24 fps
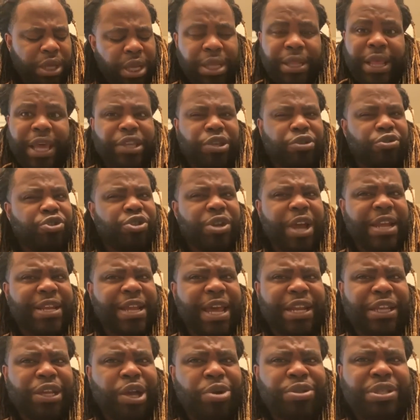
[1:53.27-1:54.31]
like you try
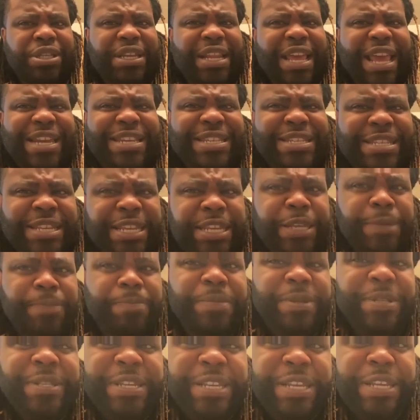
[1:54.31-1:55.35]
not to go to that
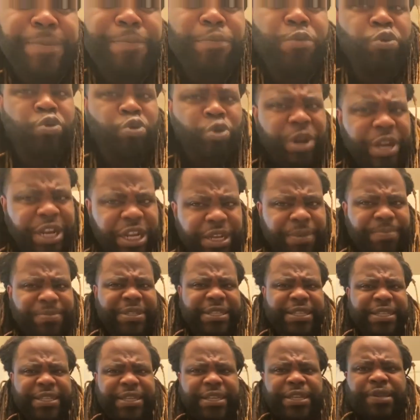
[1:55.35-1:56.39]
deep, deep REM
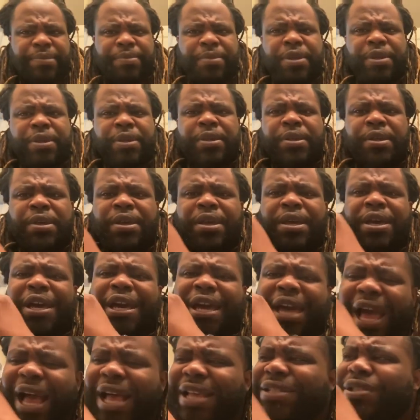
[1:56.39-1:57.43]
sleep.
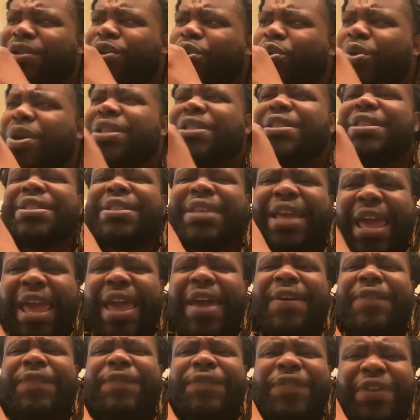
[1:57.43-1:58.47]
Consequences
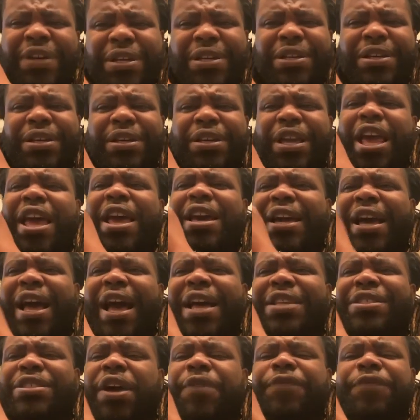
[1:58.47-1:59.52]
have fun.
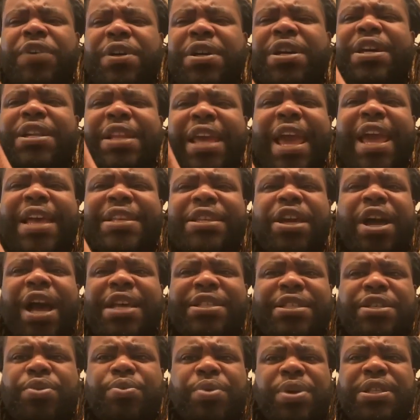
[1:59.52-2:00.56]
Fun has
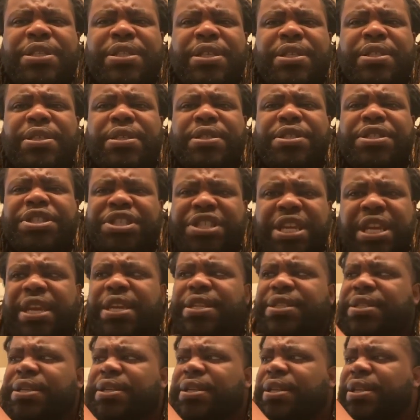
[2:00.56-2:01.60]
consequences.
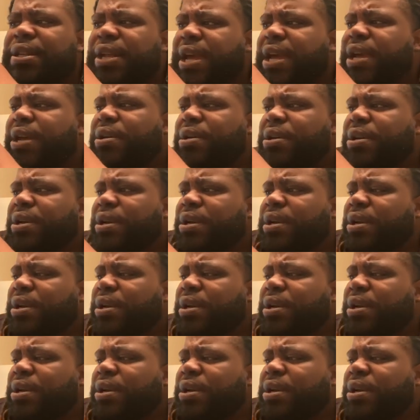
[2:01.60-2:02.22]
Shit. Now,